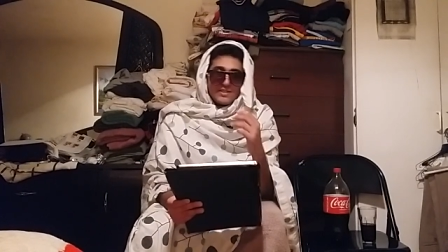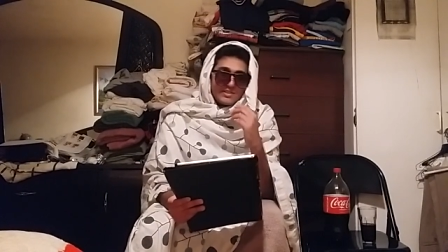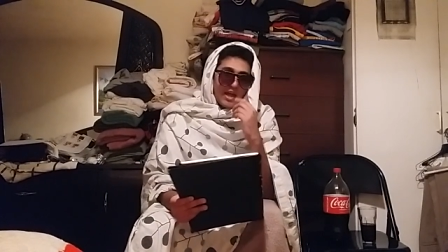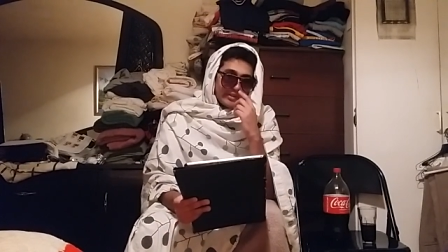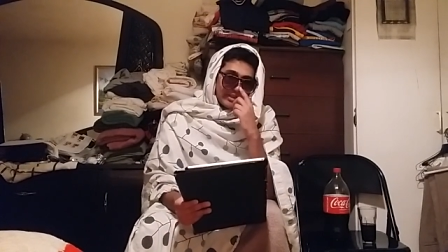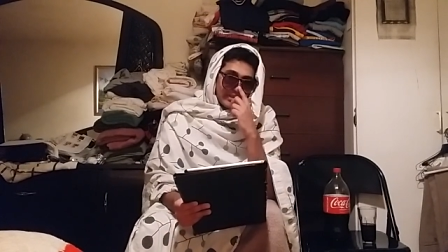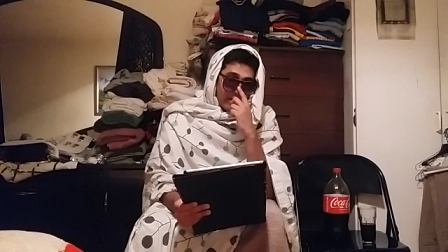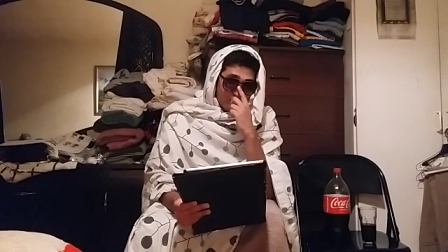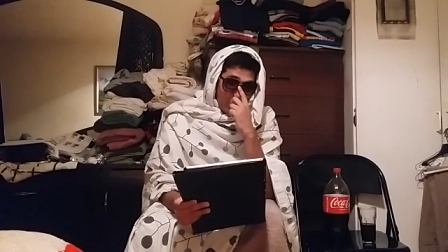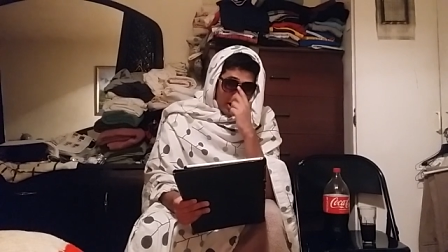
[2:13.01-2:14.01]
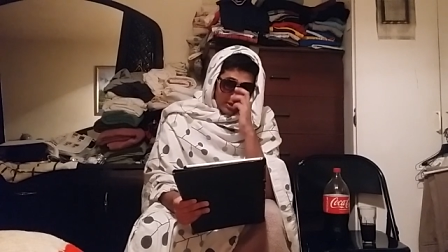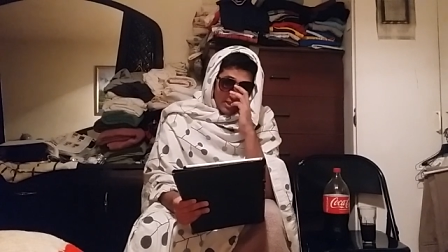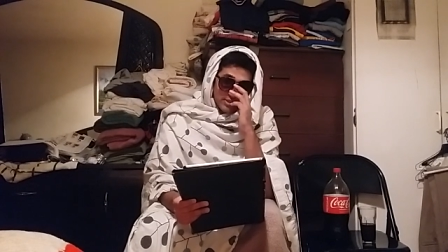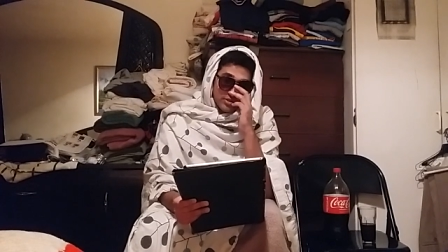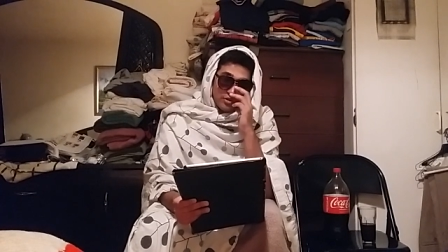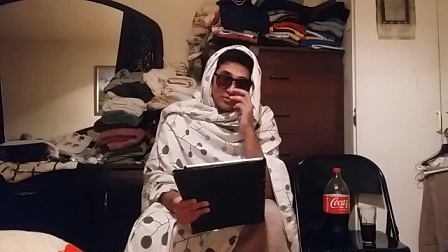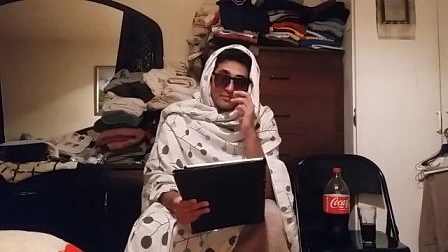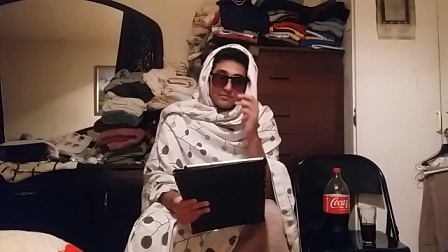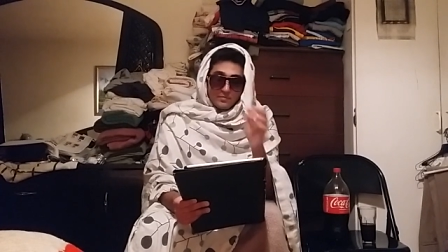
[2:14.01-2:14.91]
He's nothing like Brock Lesnar.